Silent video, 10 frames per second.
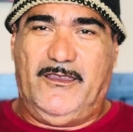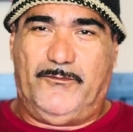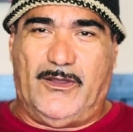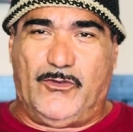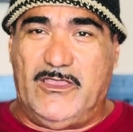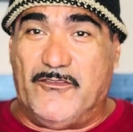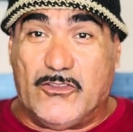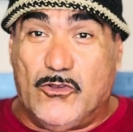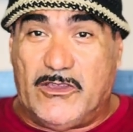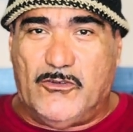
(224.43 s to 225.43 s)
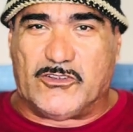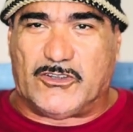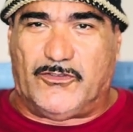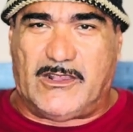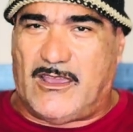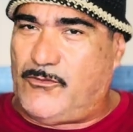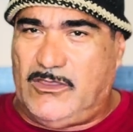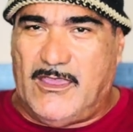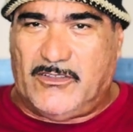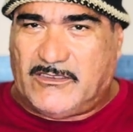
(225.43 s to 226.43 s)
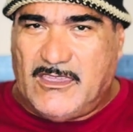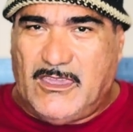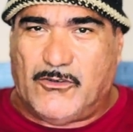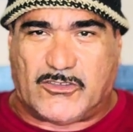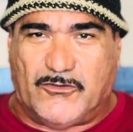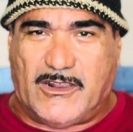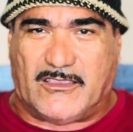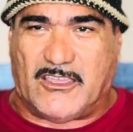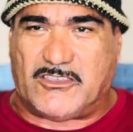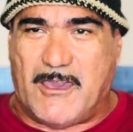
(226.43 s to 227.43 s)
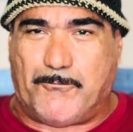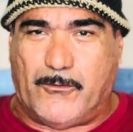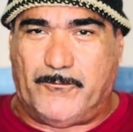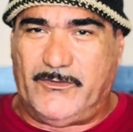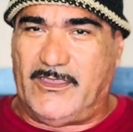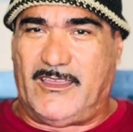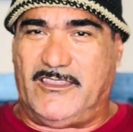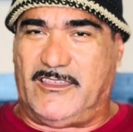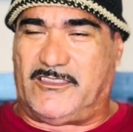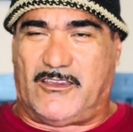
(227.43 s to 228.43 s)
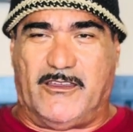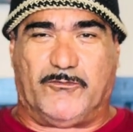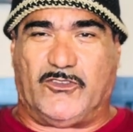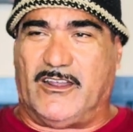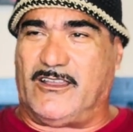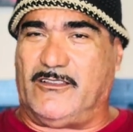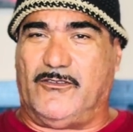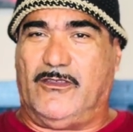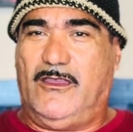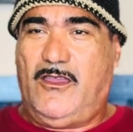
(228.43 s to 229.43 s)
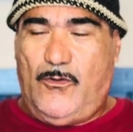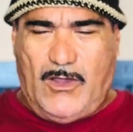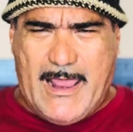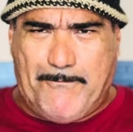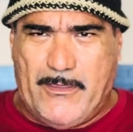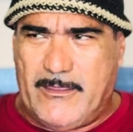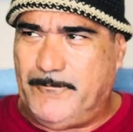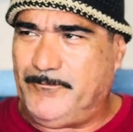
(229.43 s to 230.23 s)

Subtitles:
But we never knew he was over there. We never think he was over there at the chapel. And I just saw him dart out and, what happened?